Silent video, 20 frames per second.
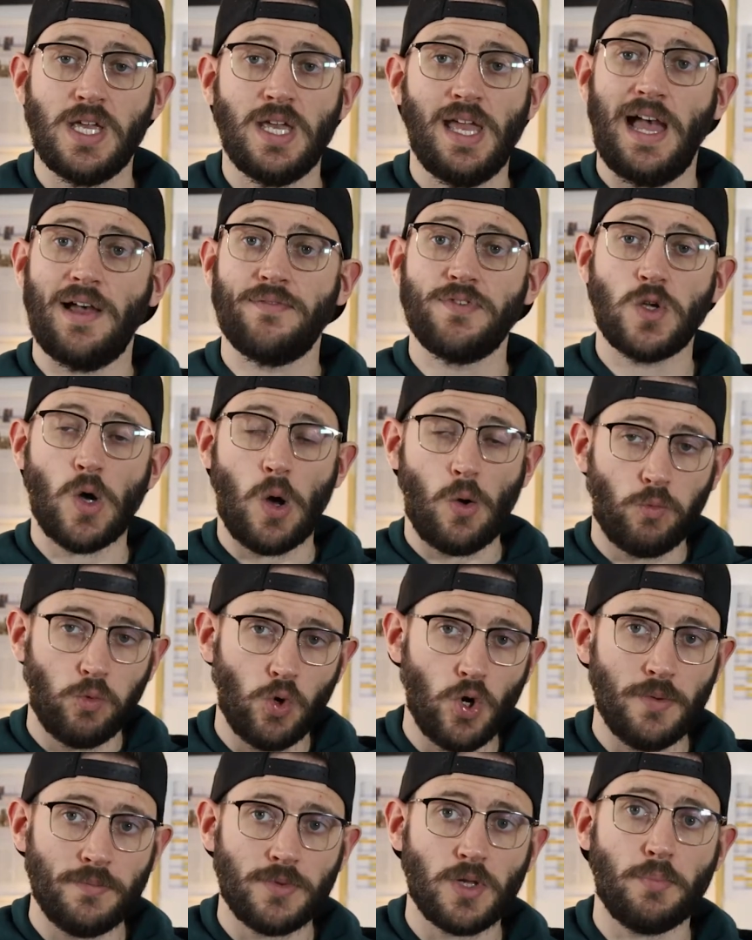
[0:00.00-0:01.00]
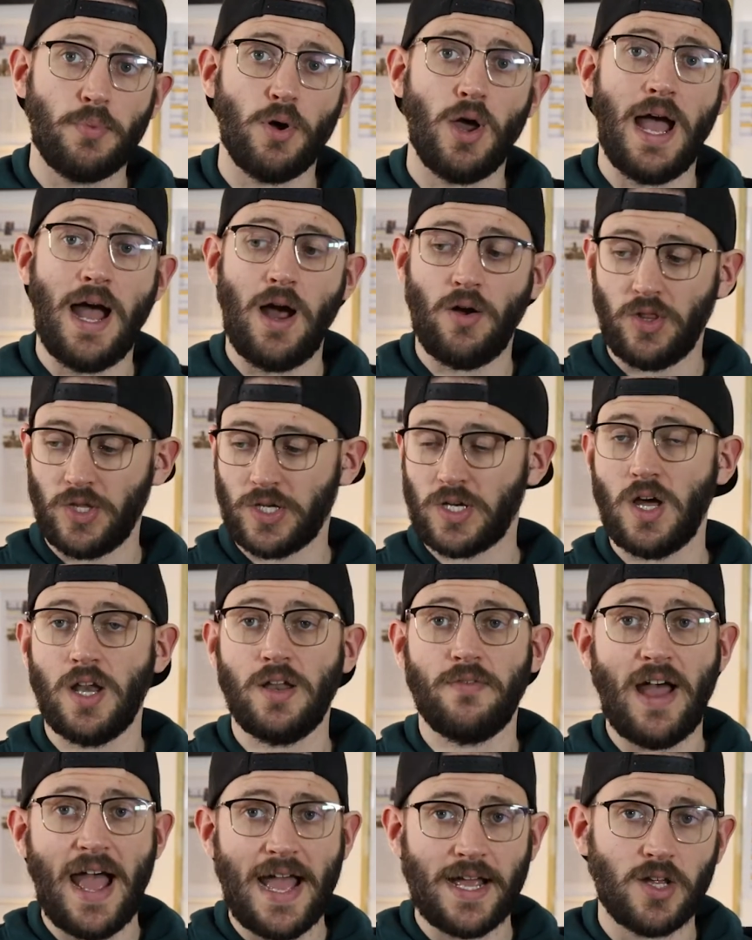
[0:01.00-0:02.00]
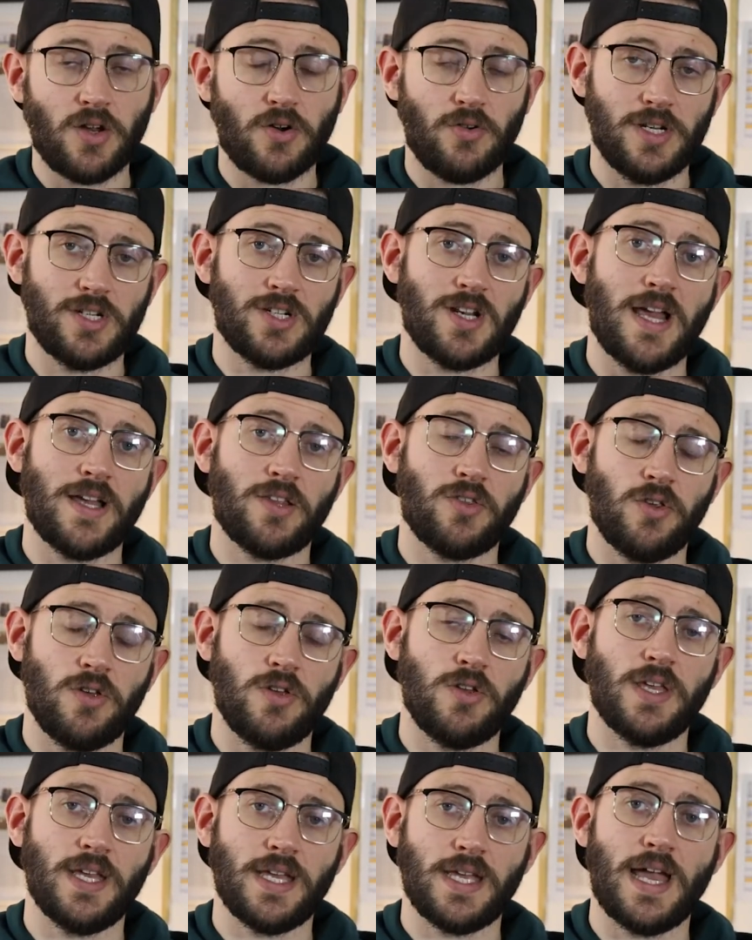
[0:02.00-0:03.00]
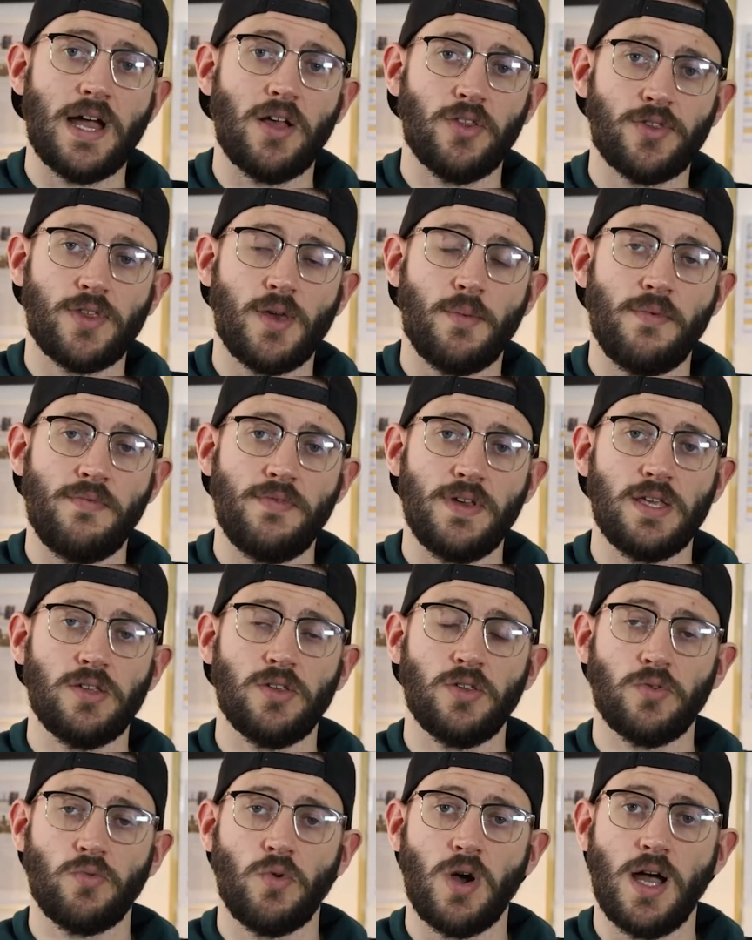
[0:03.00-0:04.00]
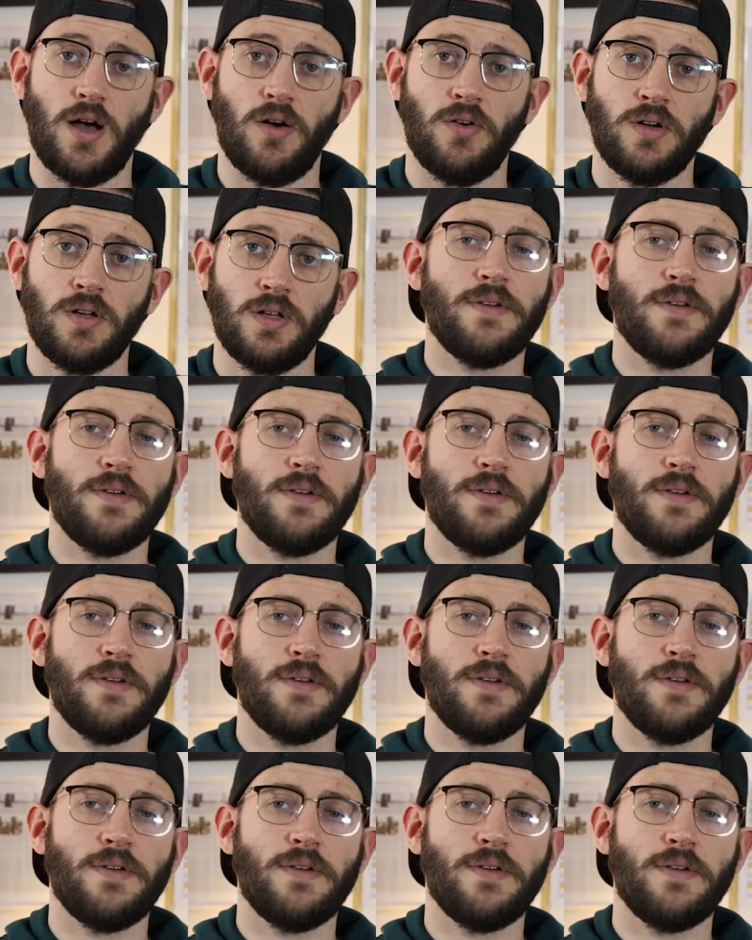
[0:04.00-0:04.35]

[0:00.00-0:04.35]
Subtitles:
Have you got room to put out the kind of anchorage legs that you can get on some of these as well?